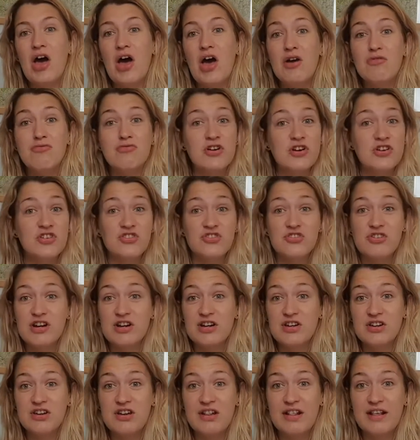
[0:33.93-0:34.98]

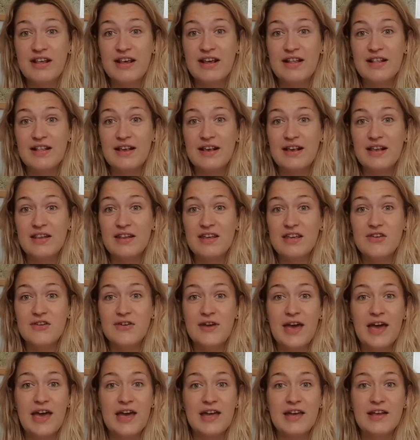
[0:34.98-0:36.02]
Restrictions easing in the
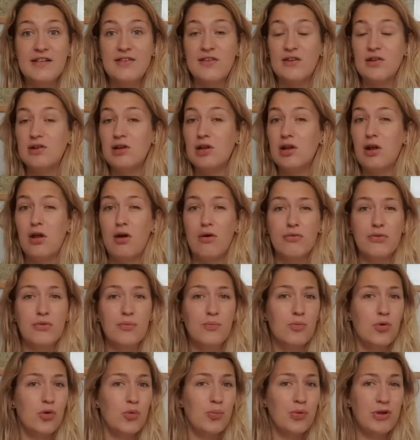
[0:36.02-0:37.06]
UK, so lots
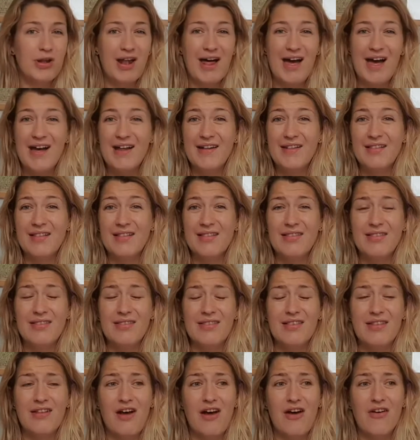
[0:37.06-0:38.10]
more plans and
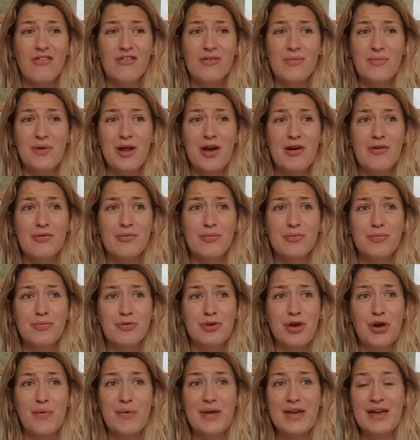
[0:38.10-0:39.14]
stuff. I'm now
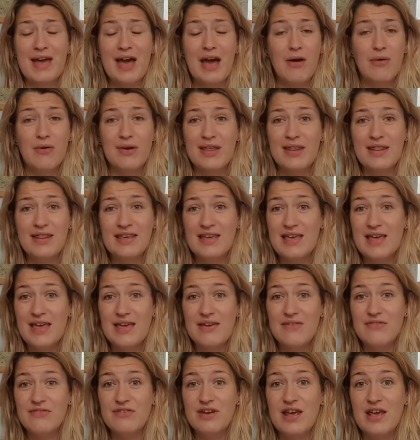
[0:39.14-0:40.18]
going out in the
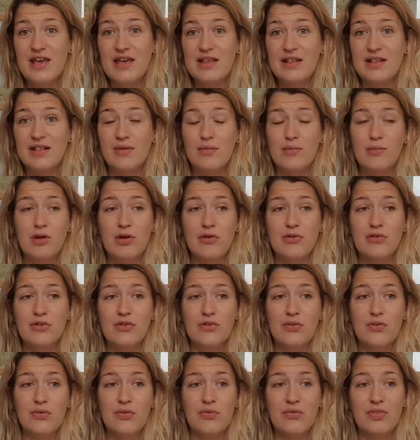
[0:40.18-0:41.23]
evenings. I'm not
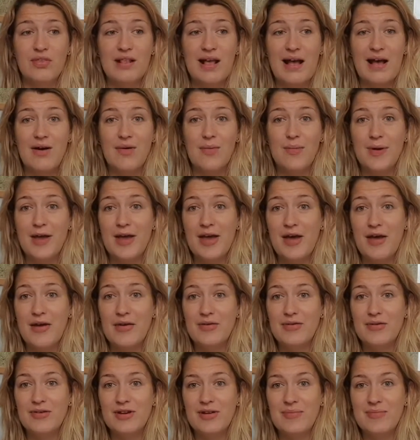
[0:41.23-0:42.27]
just sort of sat on my
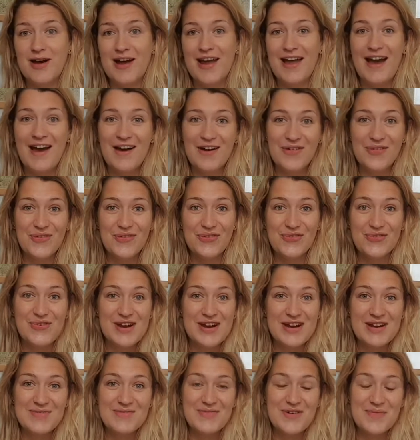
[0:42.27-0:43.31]
own in my house
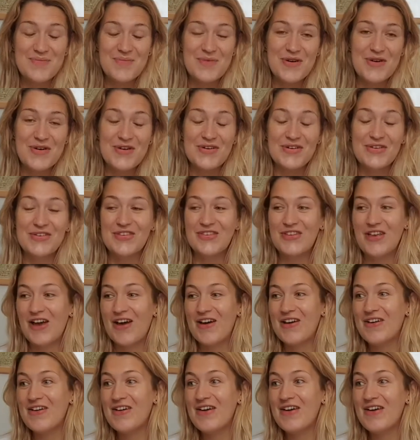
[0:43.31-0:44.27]
reading my books. So